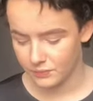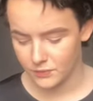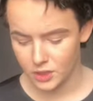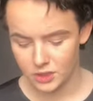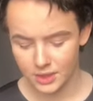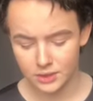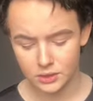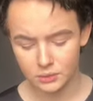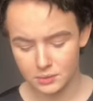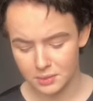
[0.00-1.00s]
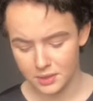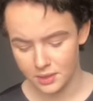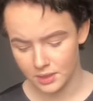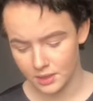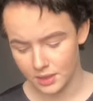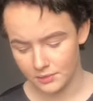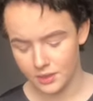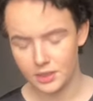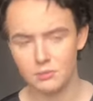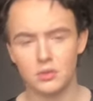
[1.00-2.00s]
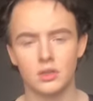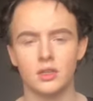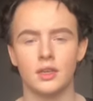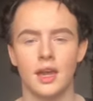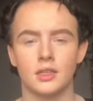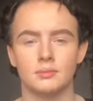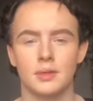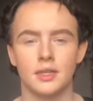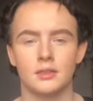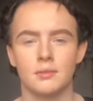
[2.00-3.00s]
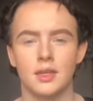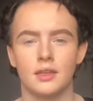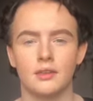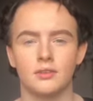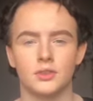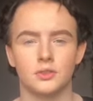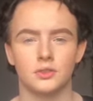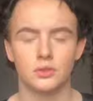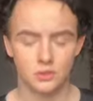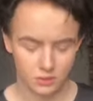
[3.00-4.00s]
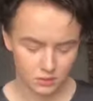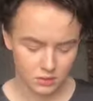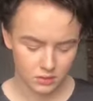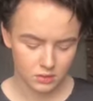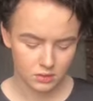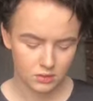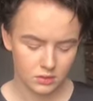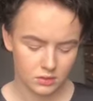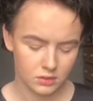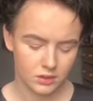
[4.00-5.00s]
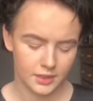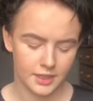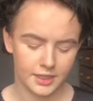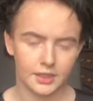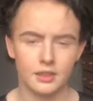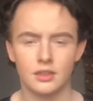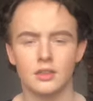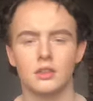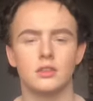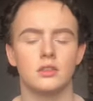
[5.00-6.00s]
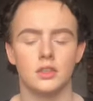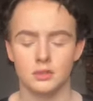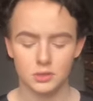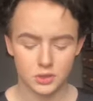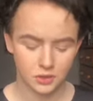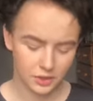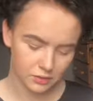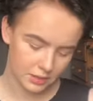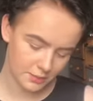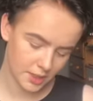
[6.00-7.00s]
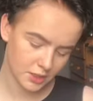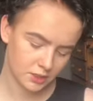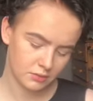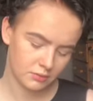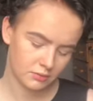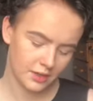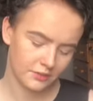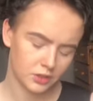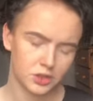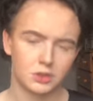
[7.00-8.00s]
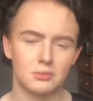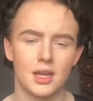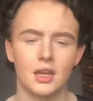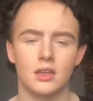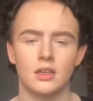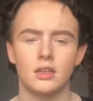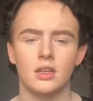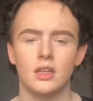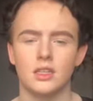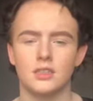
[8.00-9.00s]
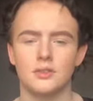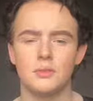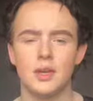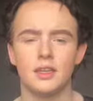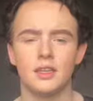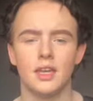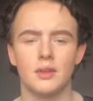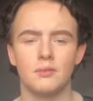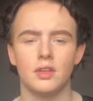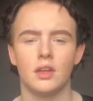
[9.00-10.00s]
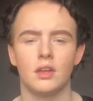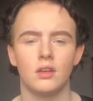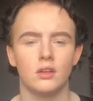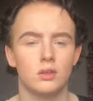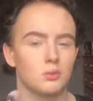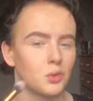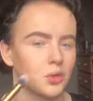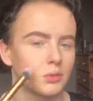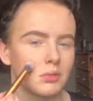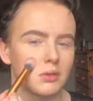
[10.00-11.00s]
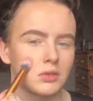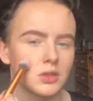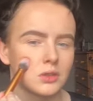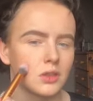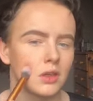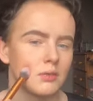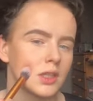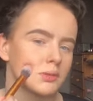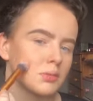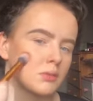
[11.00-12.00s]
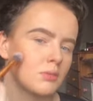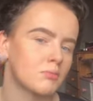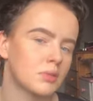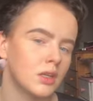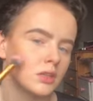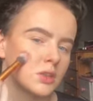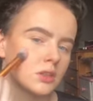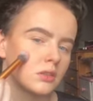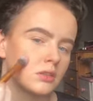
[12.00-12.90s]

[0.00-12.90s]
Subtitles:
Because that's always been like a really important aspect to my life. So yeah, now I'm just gonna go in with this Revolution palette. It's a wee bit like empty. I need to order more, but we're just gonna go in with this blusher.